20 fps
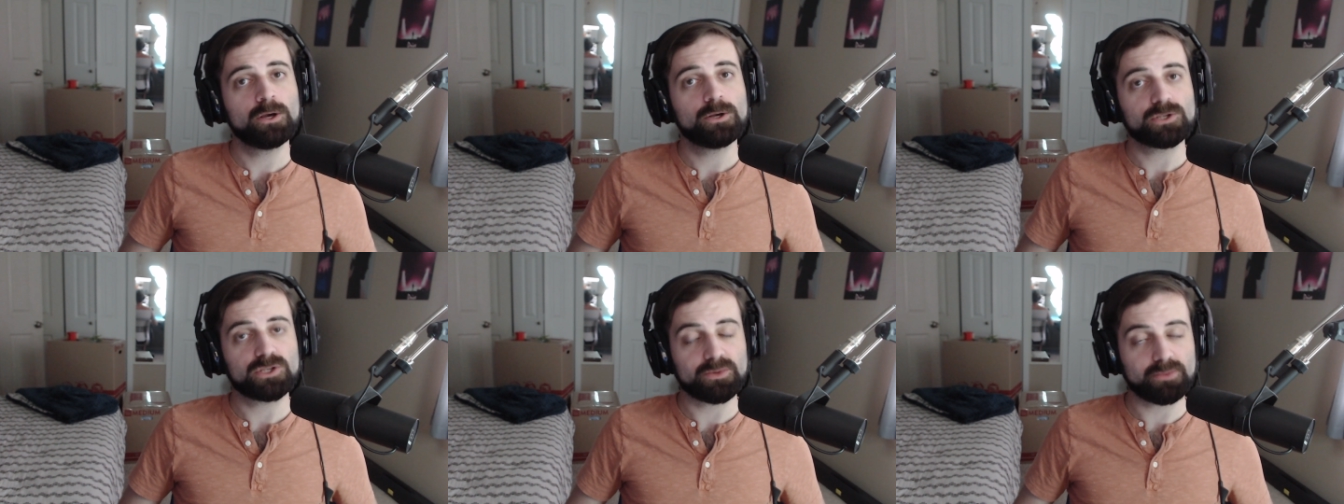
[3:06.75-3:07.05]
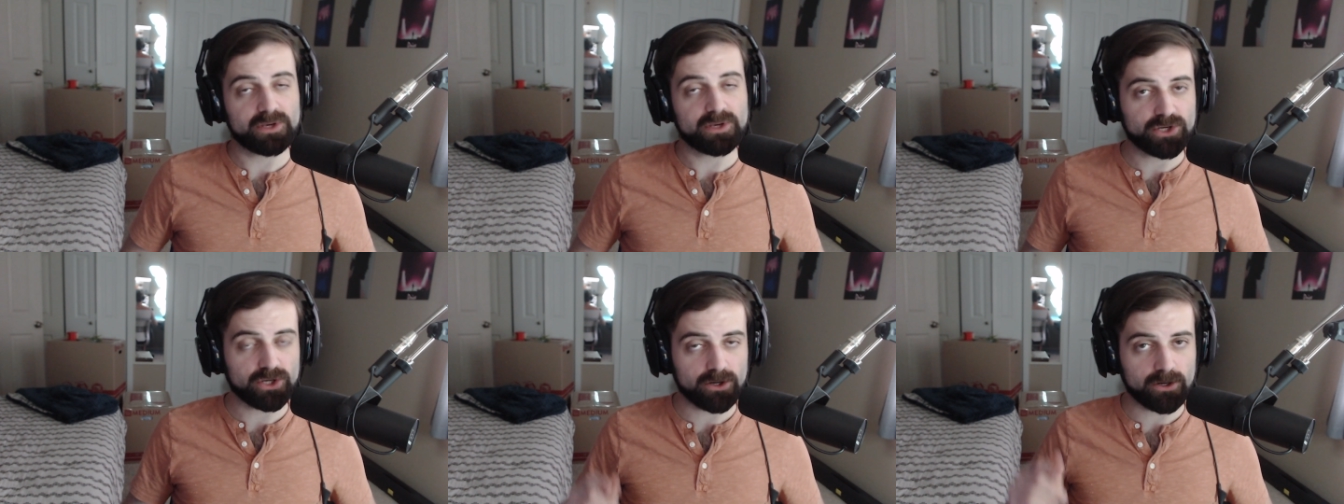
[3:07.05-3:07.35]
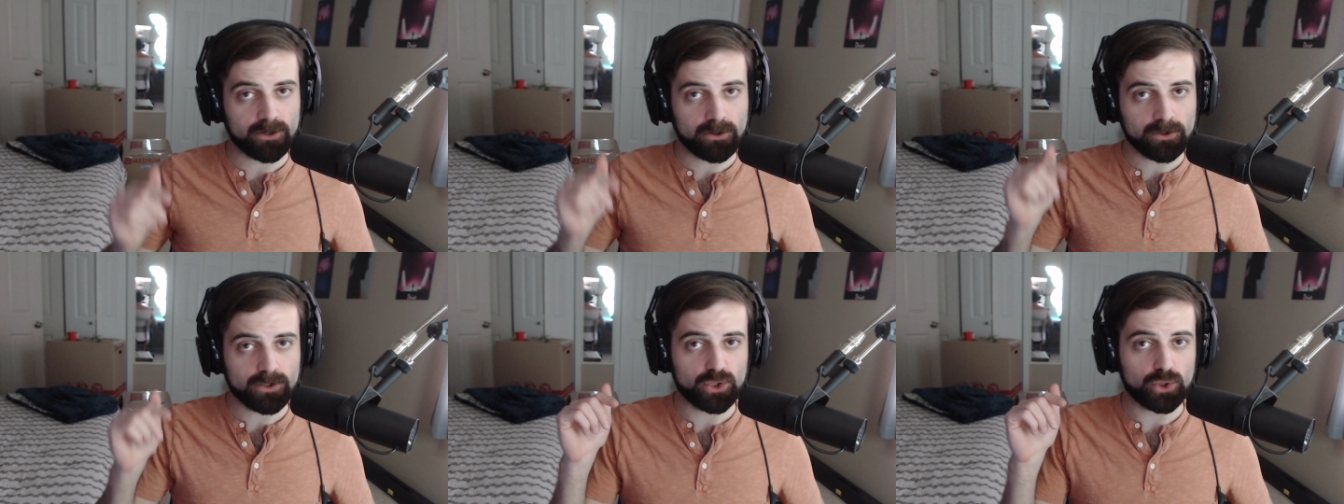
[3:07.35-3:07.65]
so be
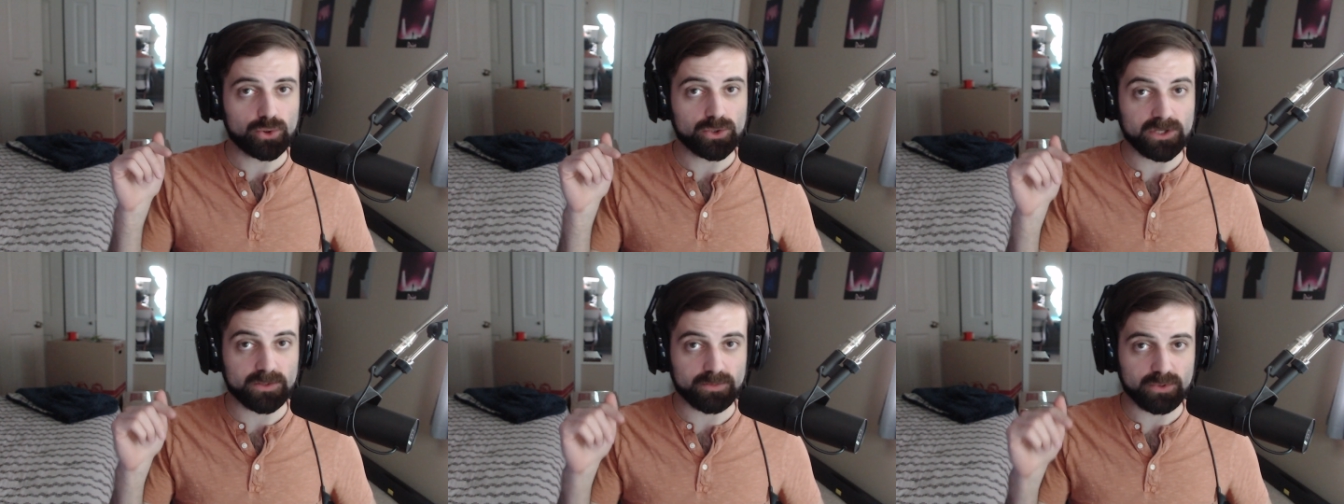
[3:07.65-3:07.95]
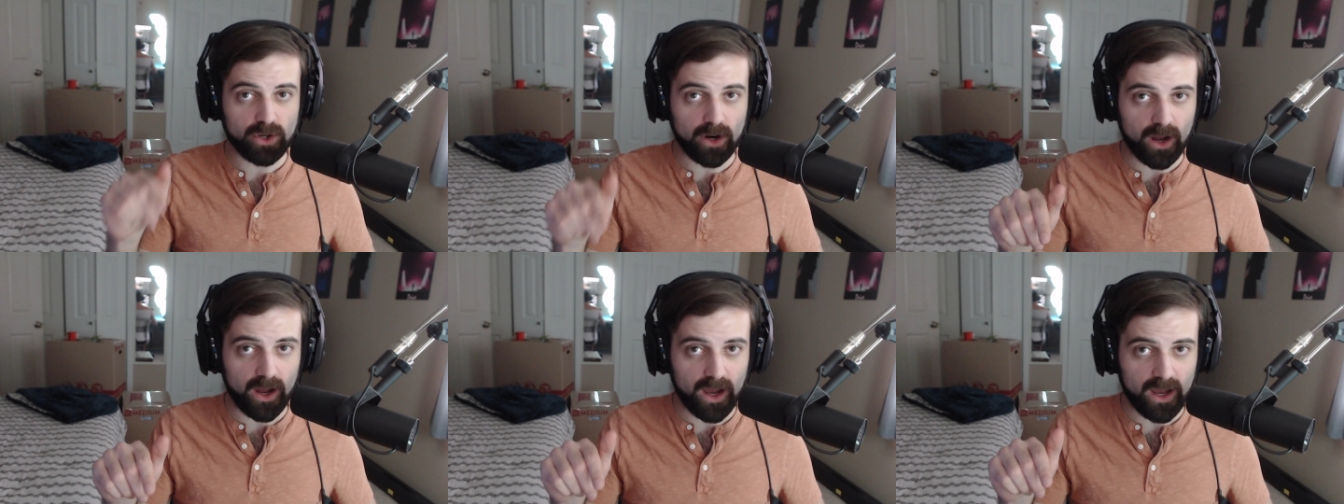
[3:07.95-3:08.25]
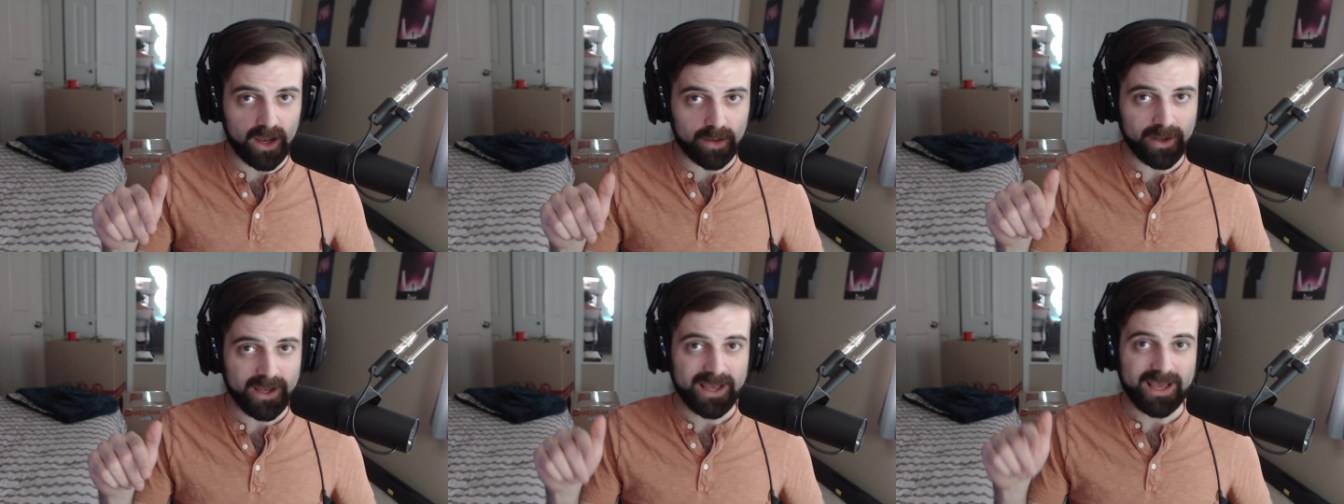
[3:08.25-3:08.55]
sure to
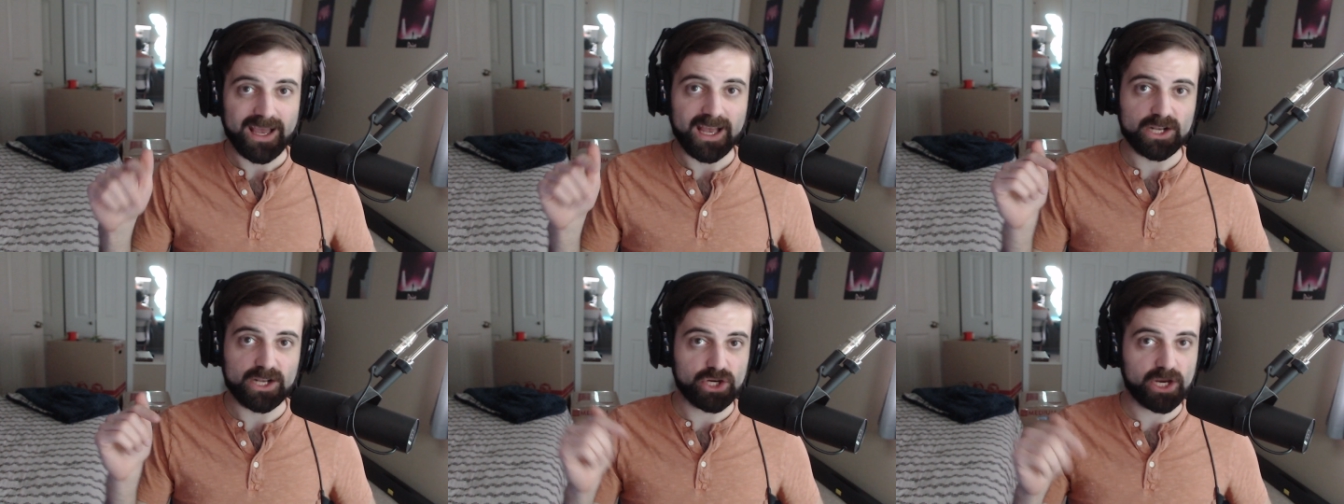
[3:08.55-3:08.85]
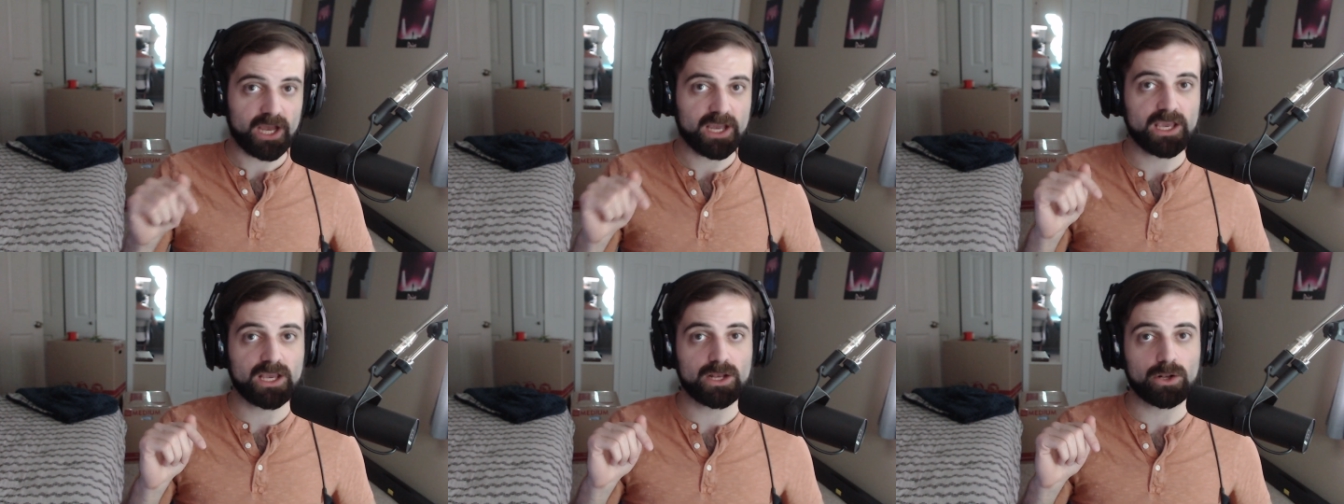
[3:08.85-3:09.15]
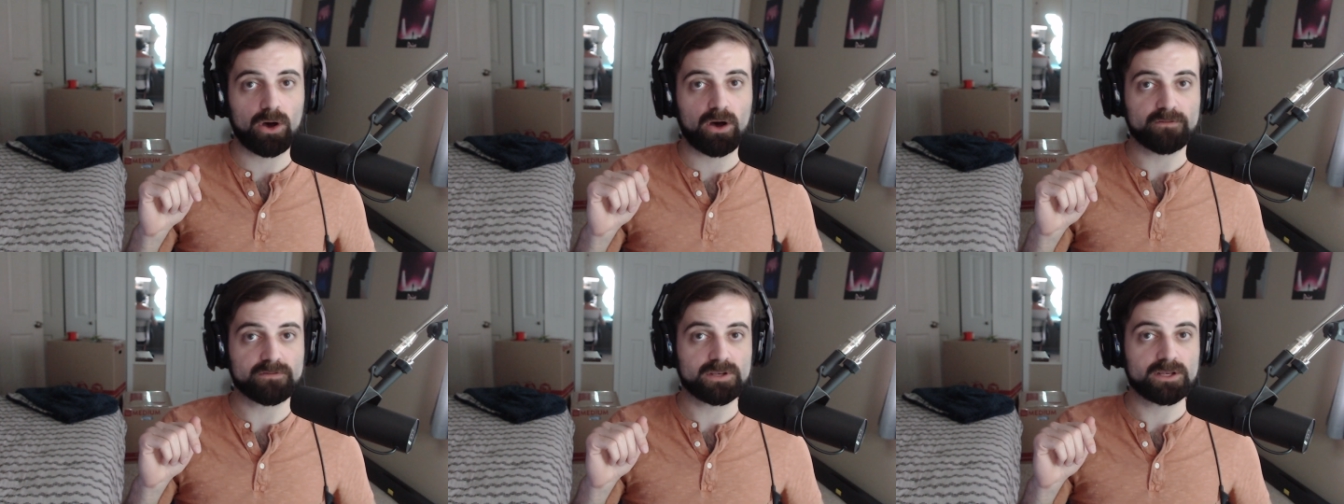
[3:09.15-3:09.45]
subscribe and check in
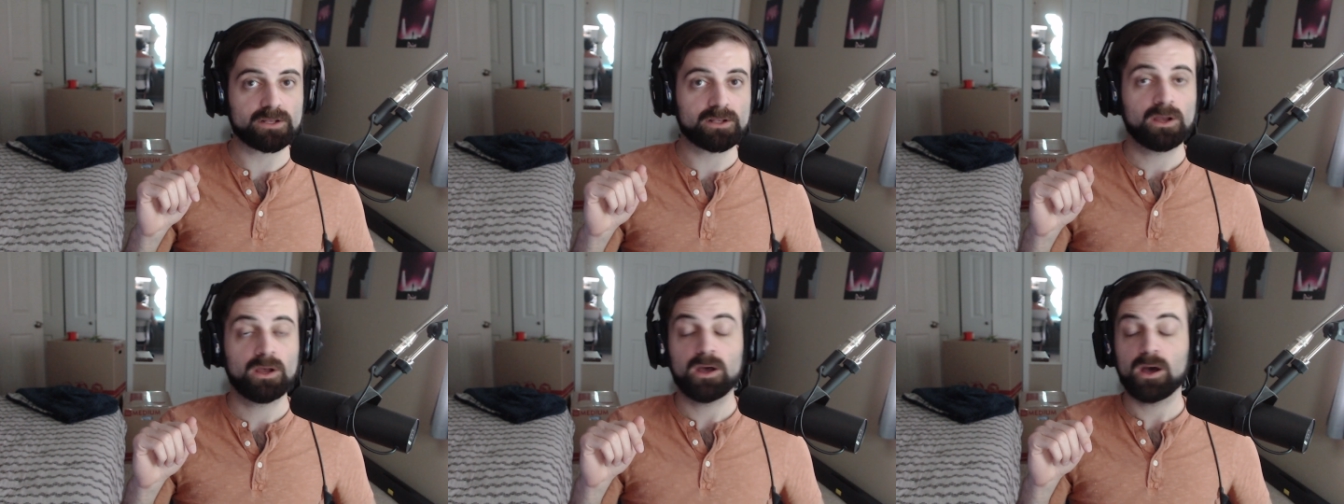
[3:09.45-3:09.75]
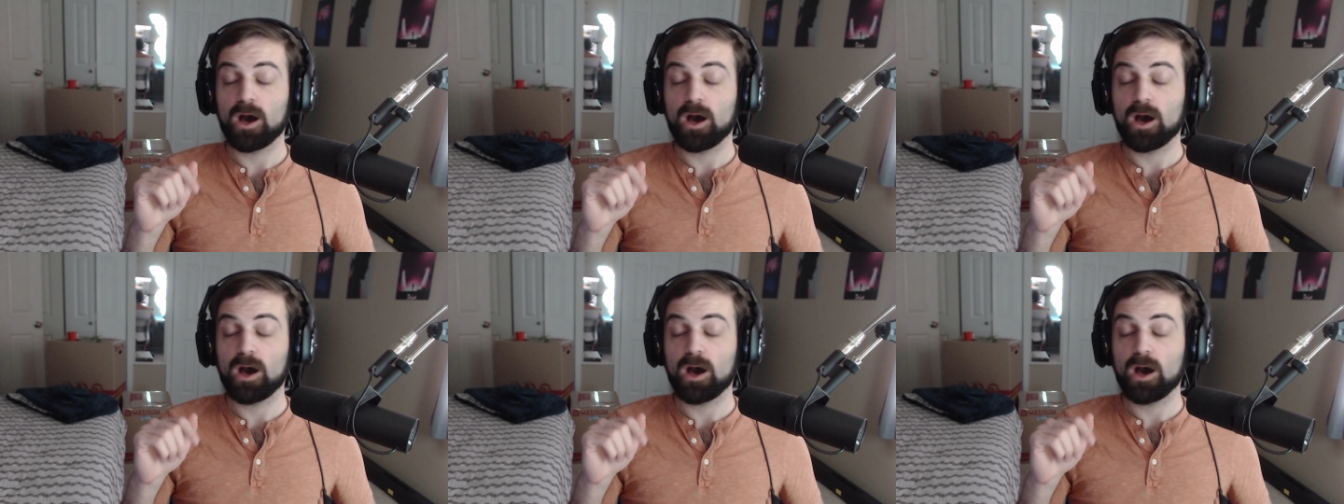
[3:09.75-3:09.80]
often.